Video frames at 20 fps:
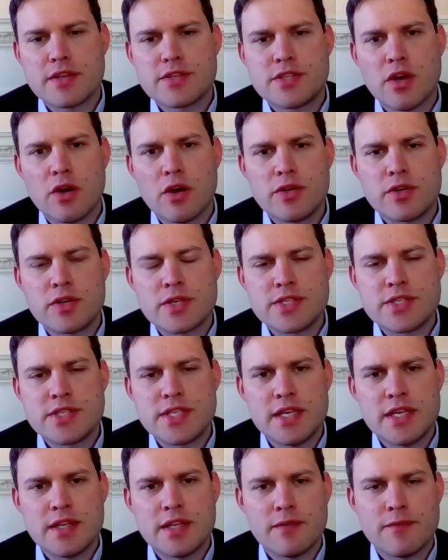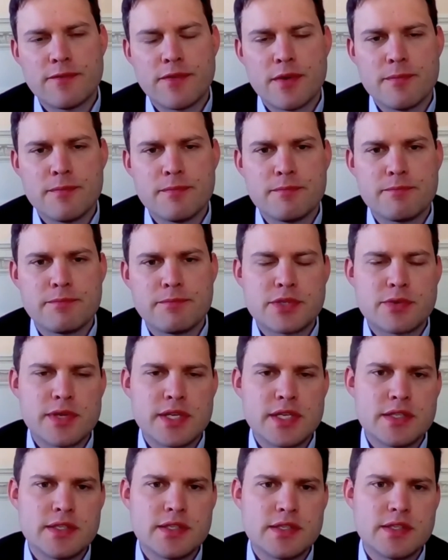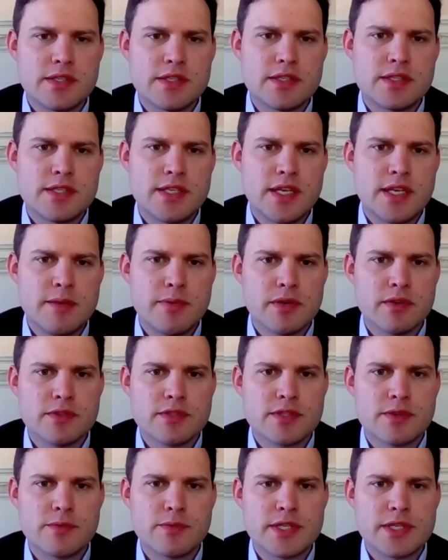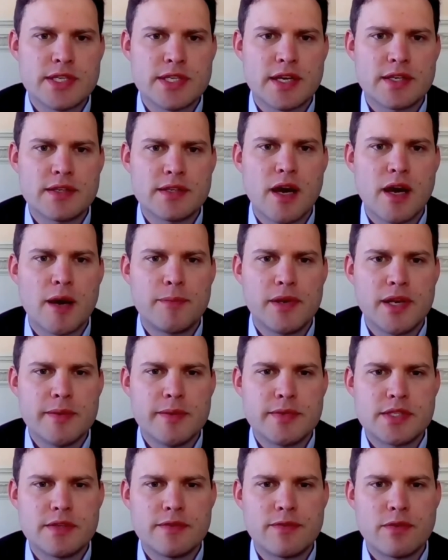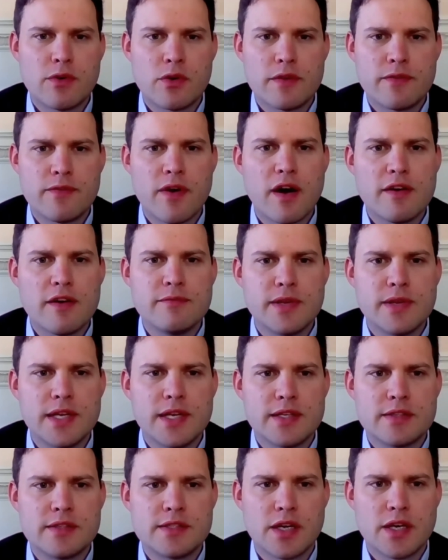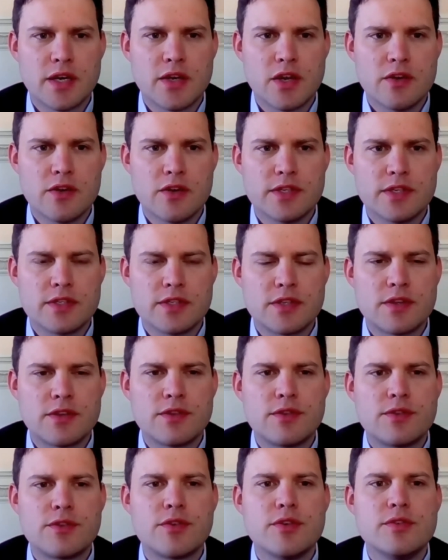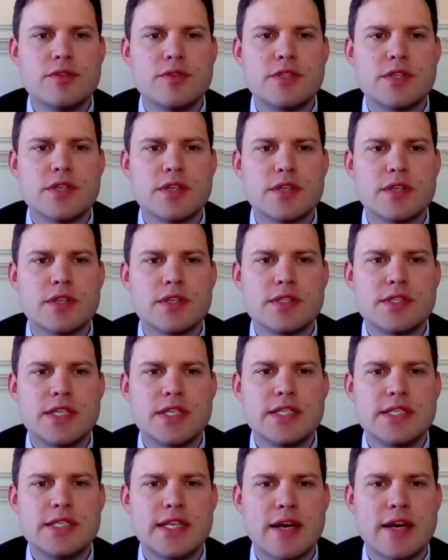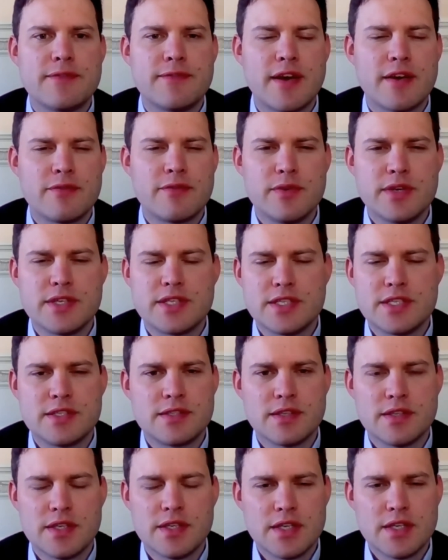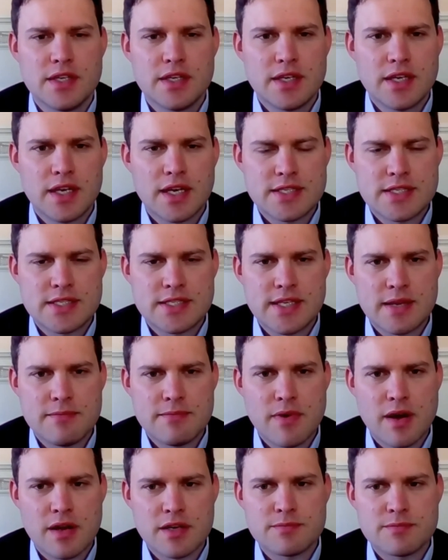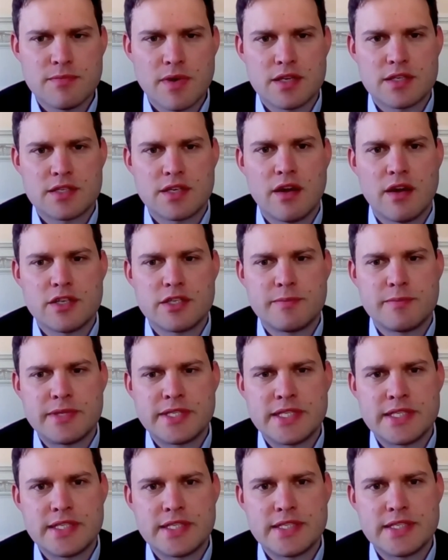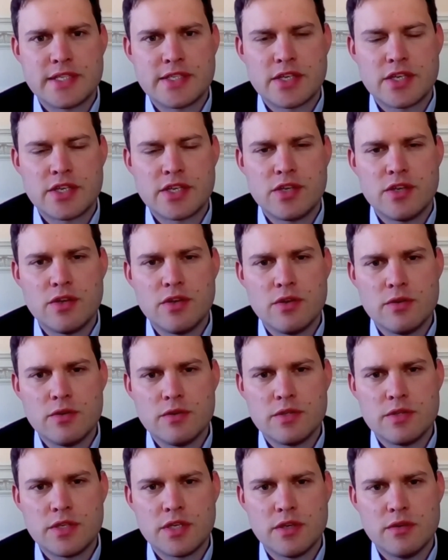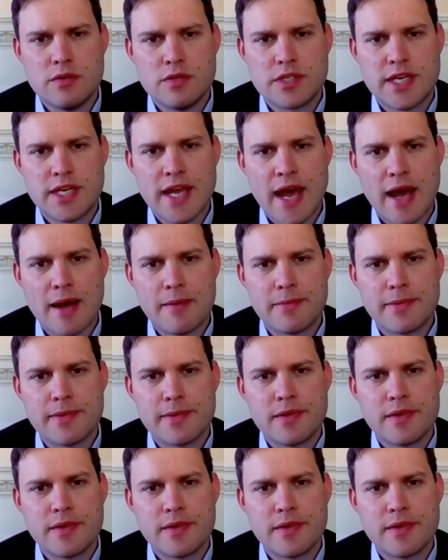So you can see that from between CBILS, which had an upper limit of 45 million turnover, through to CCFF, which is, as I say, much, much larger businesses, there's a huge, huge gap